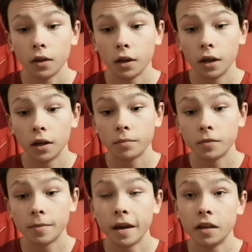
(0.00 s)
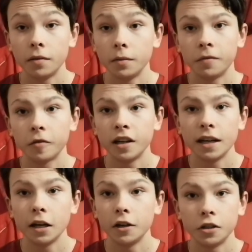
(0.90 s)
to make it
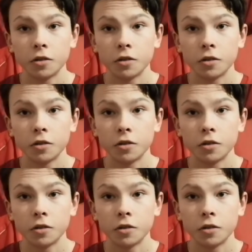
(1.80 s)
3-0 and